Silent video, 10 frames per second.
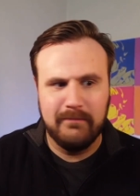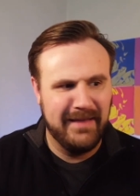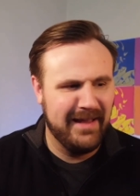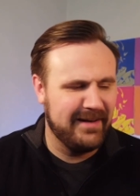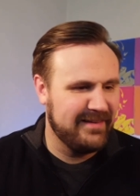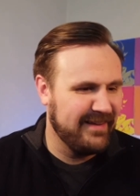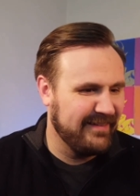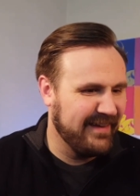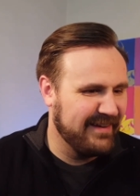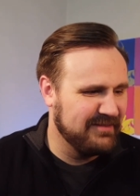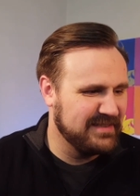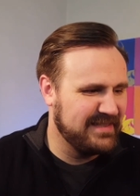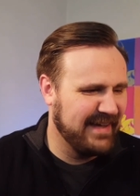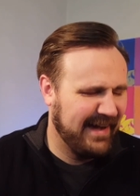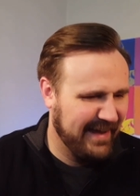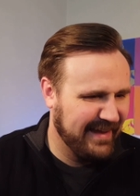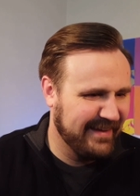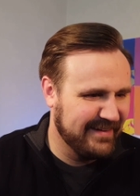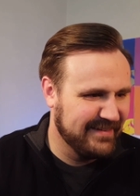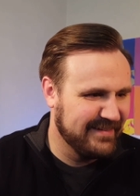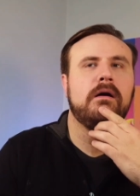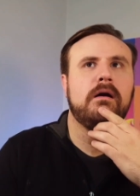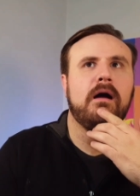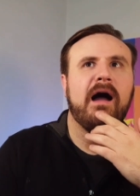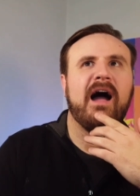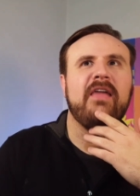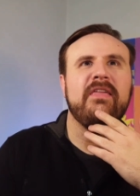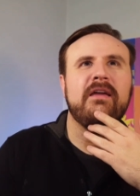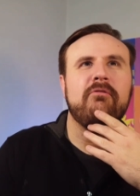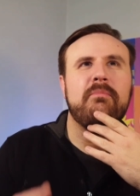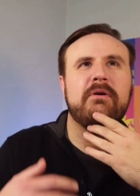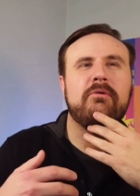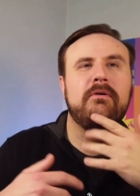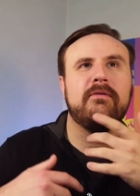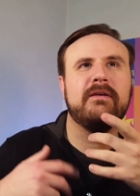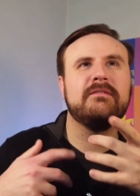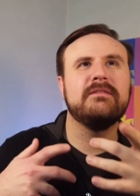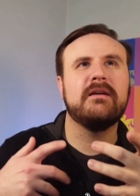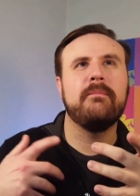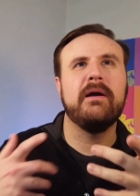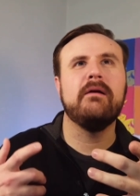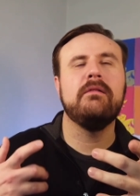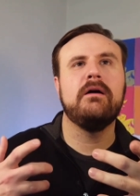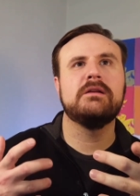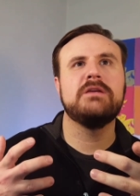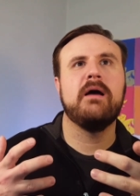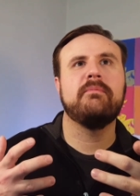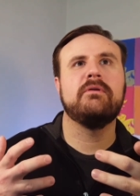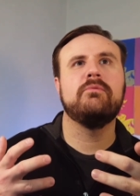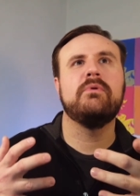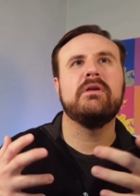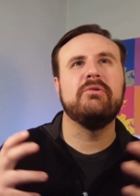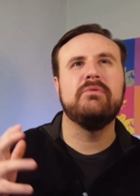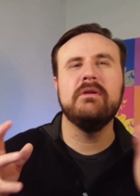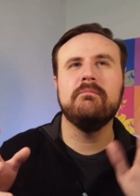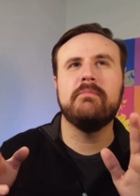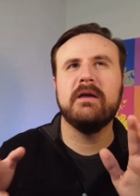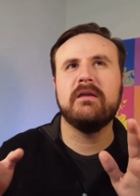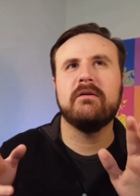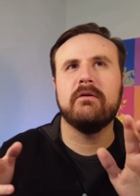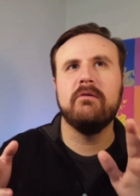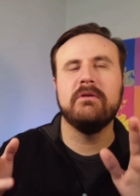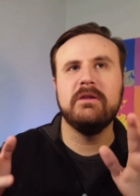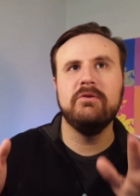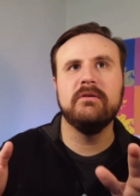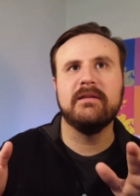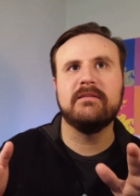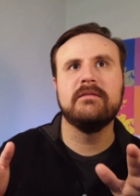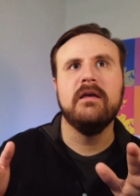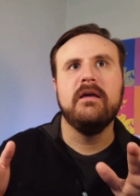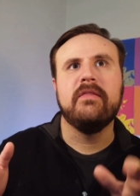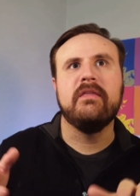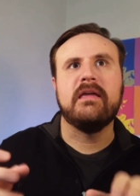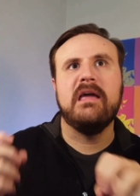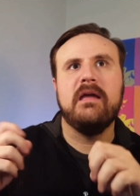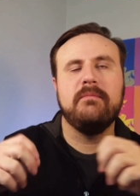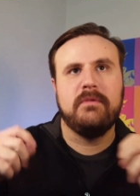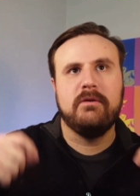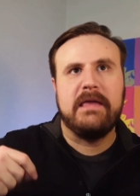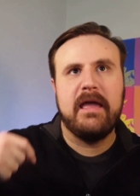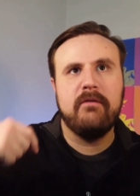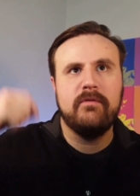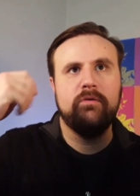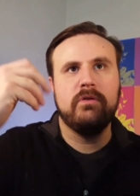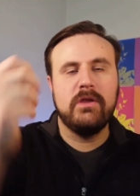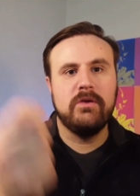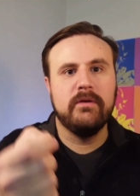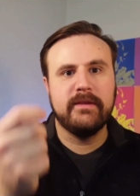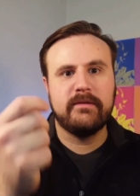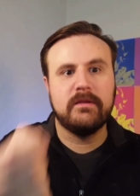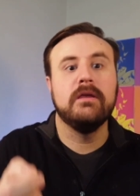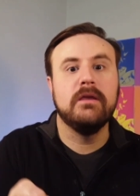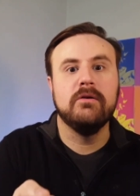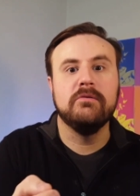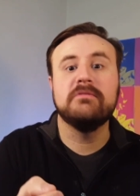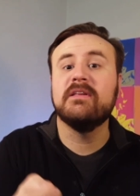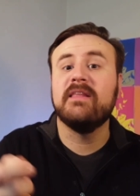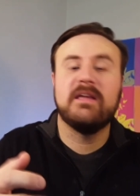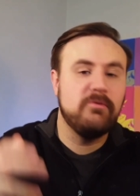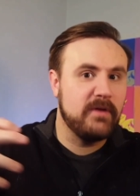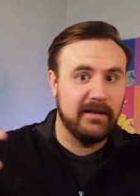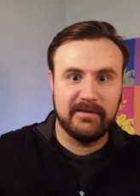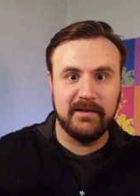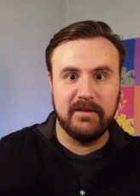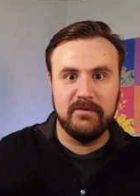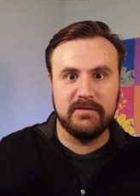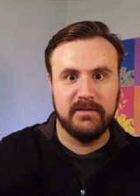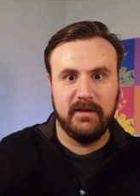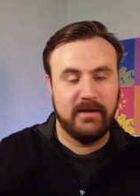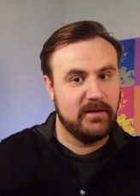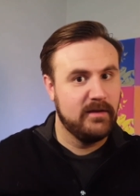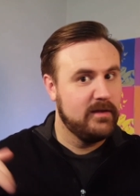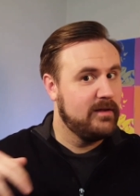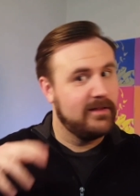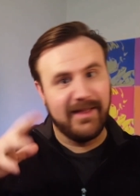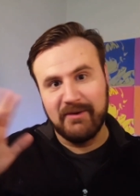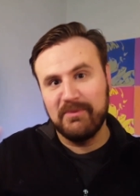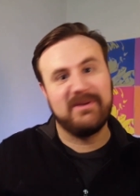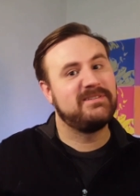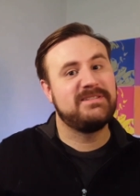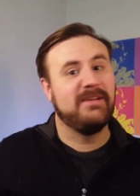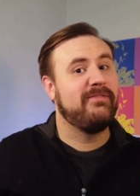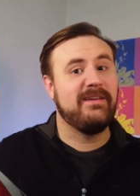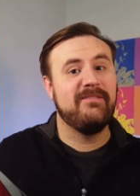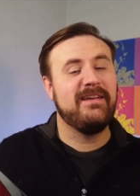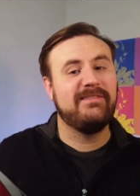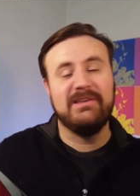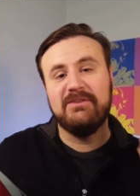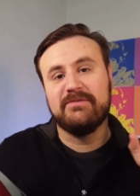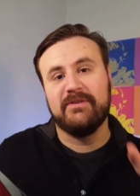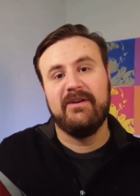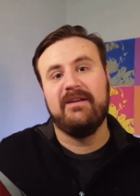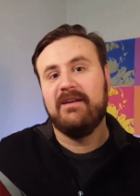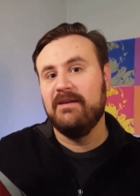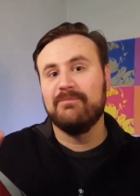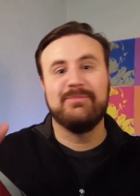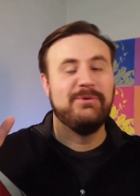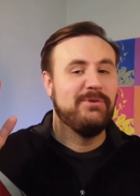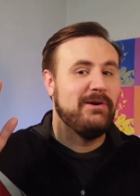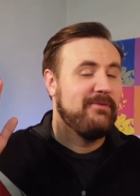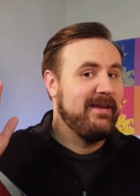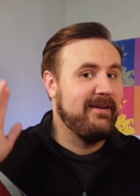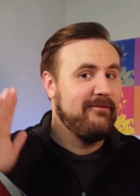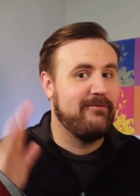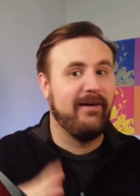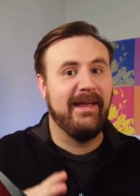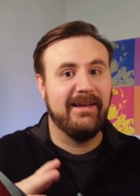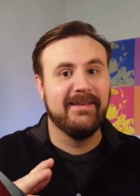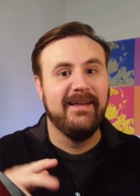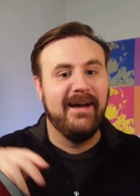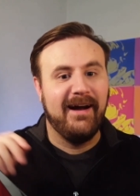Man, it sounded like it was dying. I think it would be cool if there was like a paralog chapter where you didn't pick your own units. The game gave you the units to use, and like you would get to use like weird stuff. Like you would get to use Veronica and Bruno in a fight